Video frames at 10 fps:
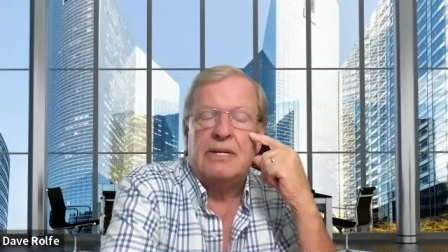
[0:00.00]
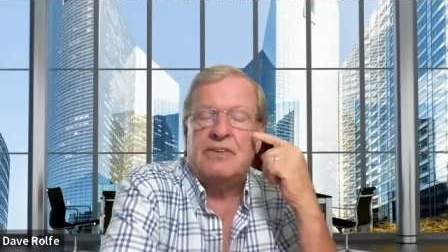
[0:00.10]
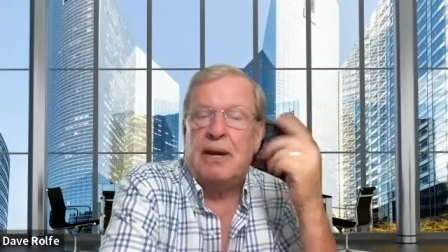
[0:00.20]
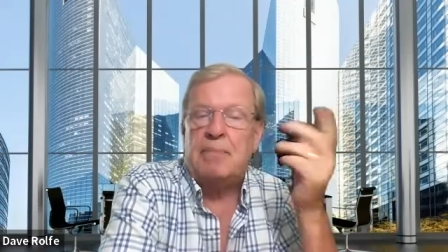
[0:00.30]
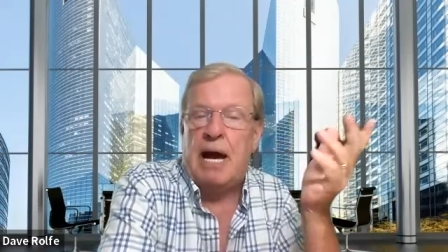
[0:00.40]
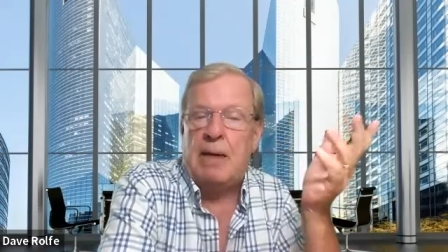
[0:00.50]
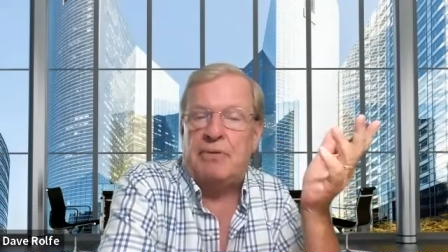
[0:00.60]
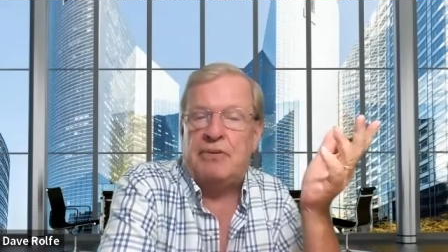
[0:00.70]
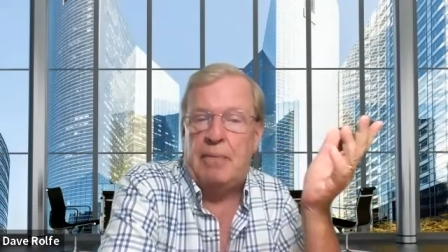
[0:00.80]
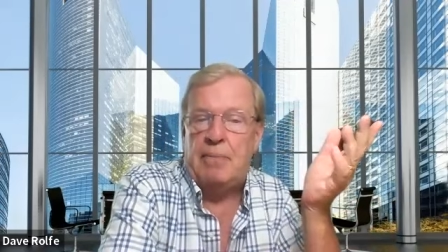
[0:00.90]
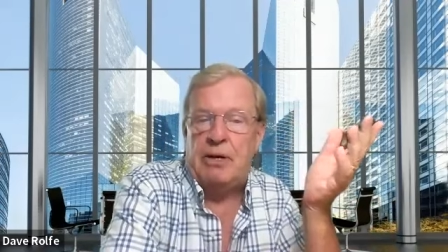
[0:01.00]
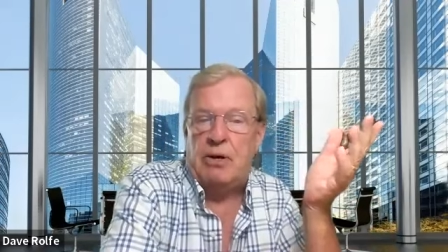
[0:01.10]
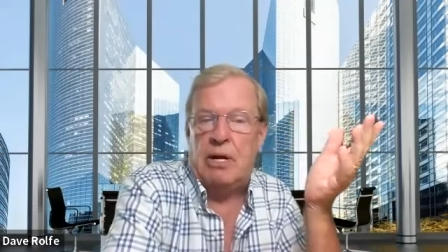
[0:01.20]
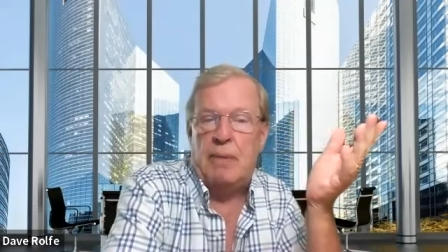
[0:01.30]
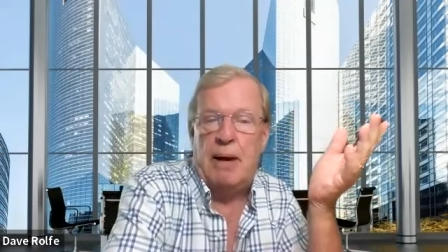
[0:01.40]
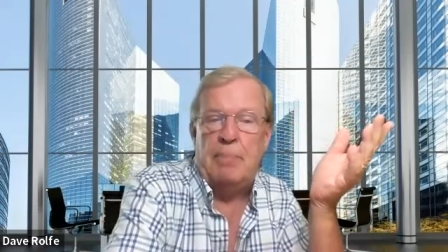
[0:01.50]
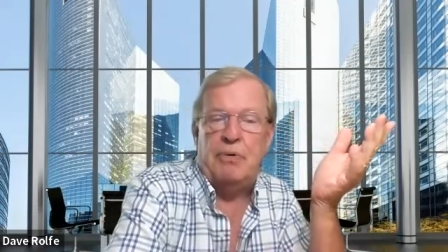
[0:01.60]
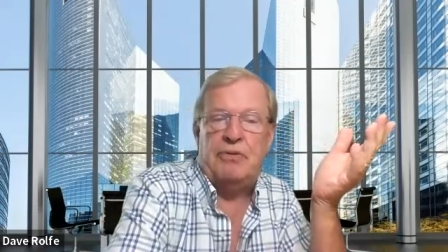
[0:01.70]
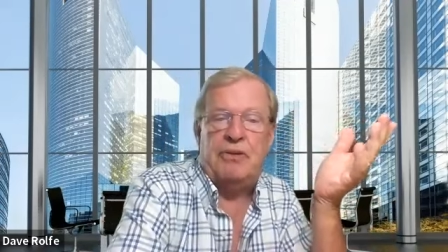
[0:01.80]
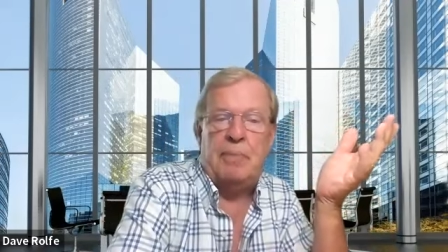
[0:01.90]
sometimes somebody will come
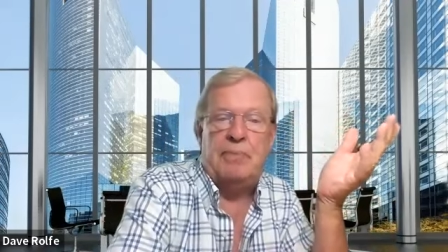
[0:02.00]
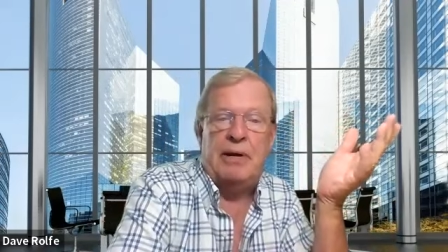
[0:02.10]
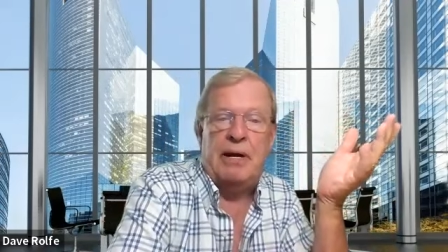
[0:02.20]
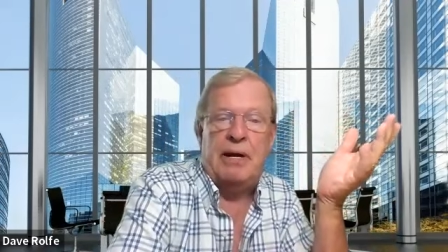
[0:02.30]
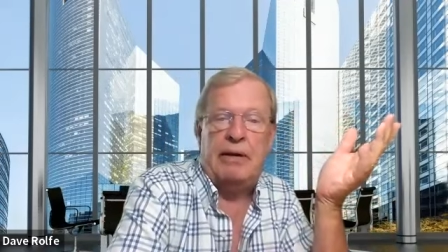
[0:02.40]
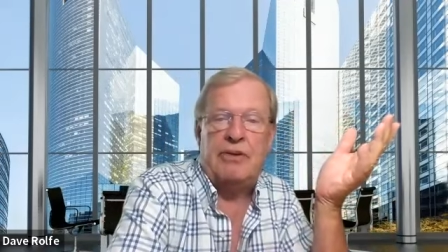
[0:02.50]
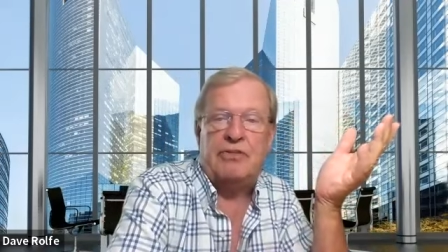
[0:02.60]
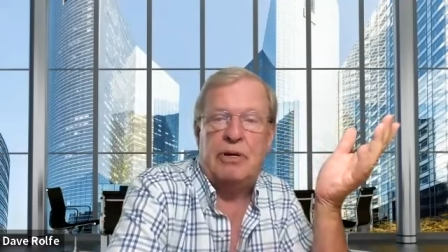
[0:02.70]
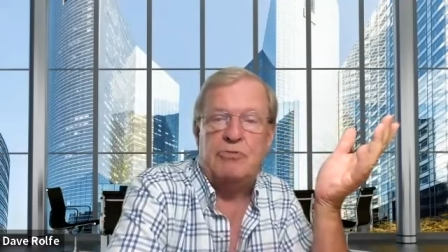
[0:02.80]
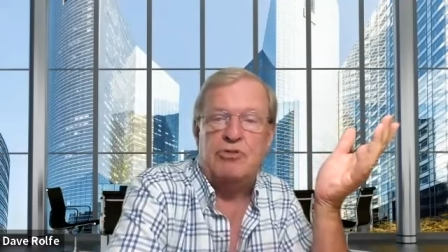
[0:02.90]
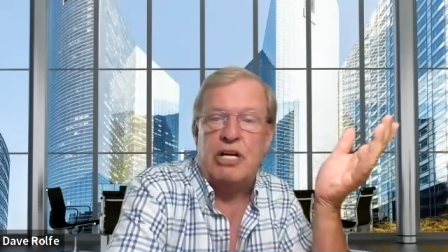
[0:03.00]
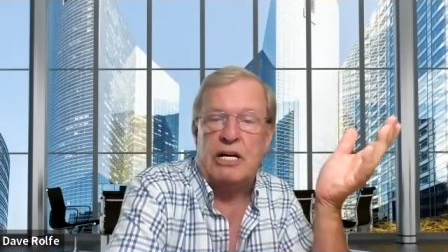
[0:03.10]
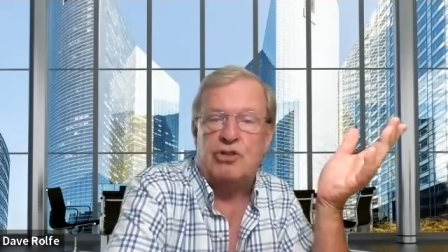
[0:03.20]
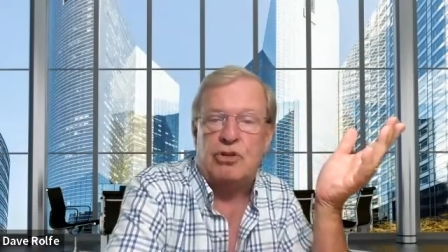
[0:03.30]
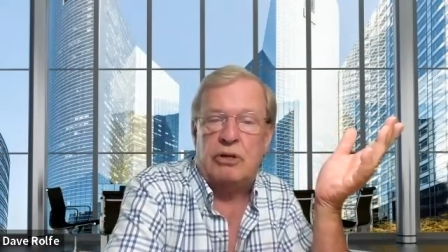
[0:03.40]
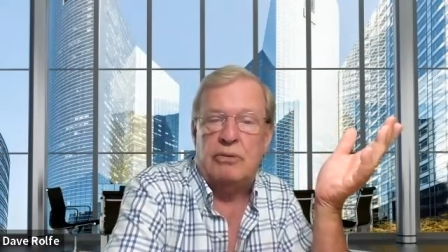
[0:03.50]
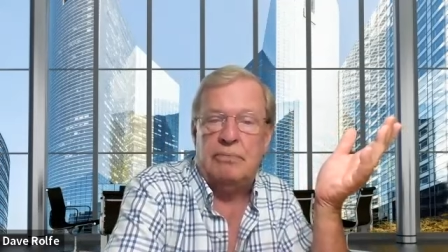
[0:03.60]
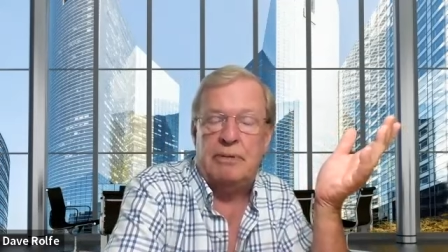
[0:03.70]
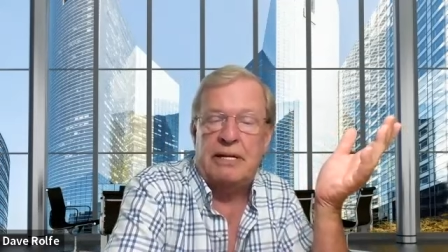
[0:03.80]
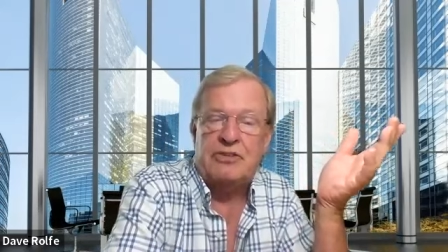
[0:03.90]
up with something as an
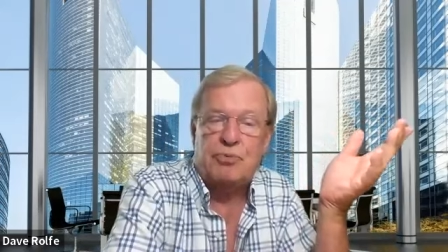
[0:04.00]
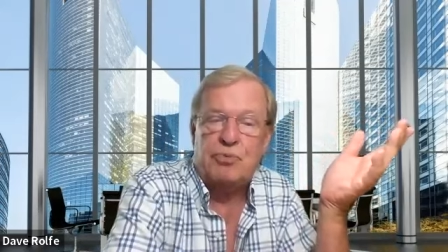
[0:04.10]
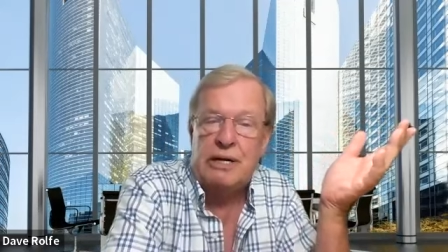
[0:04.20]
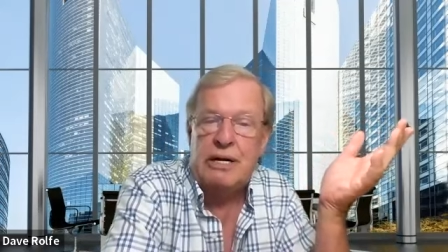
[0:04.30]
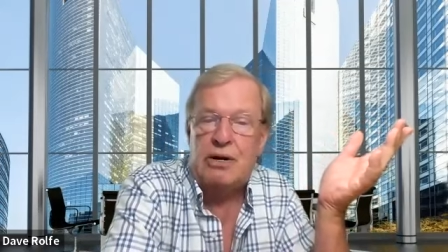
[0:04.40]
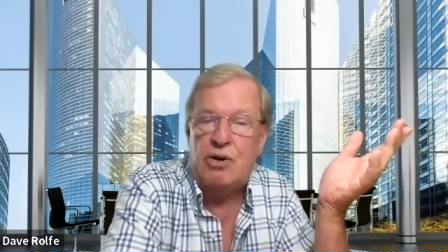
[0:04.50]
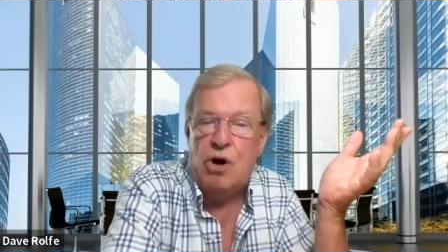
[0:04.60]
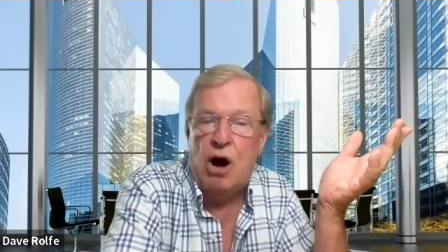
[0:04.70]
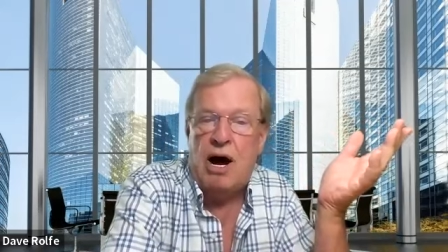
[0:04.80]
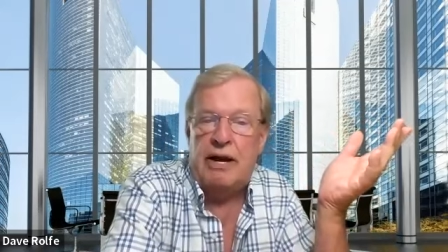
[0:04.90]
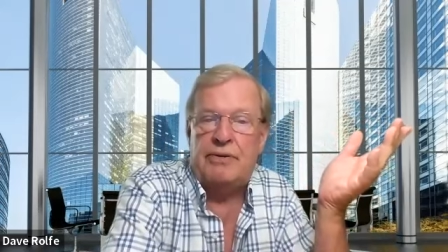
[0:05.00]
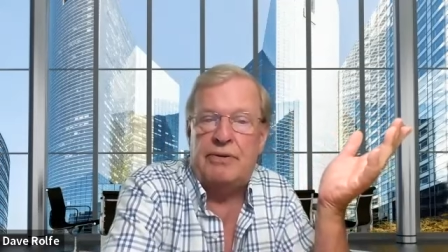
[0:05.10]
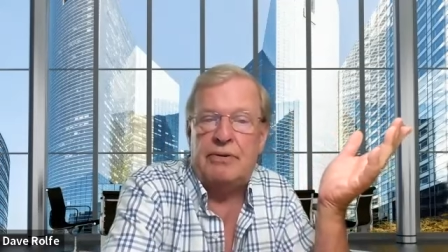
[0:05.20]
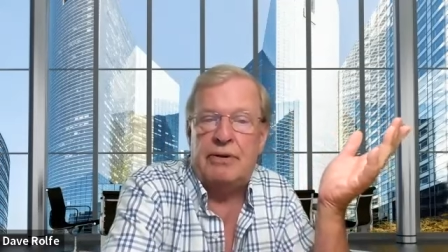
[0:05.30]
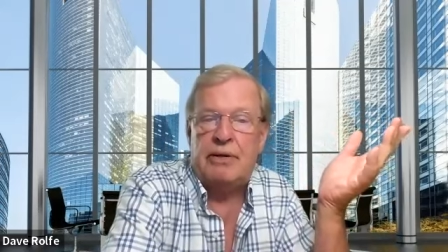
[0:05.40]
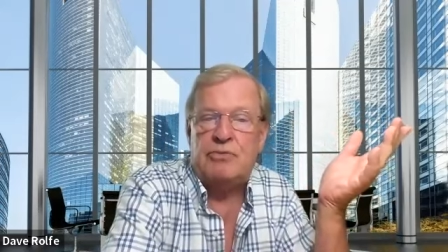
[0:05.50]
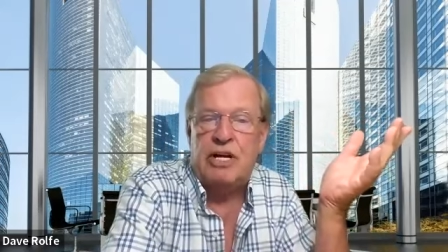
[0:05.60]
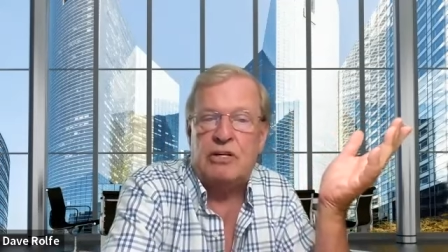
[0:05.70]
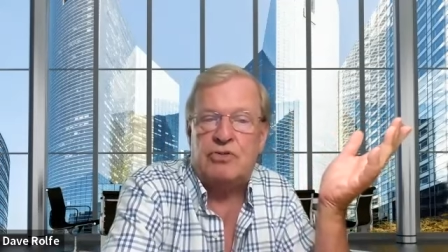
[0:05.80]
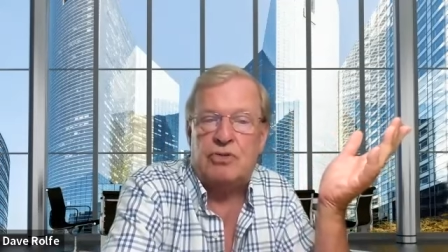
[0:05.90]
objection but it's really not an
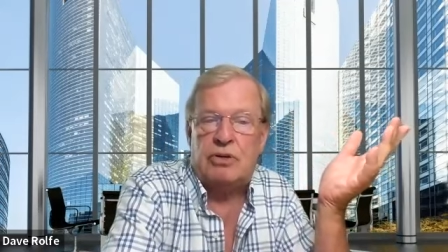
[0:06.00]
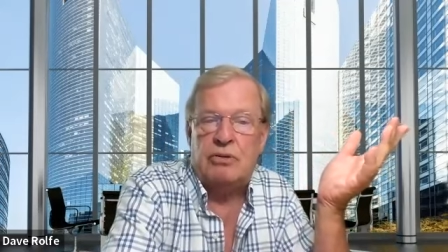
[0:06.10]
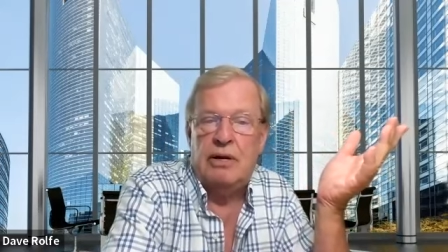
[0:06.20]
objection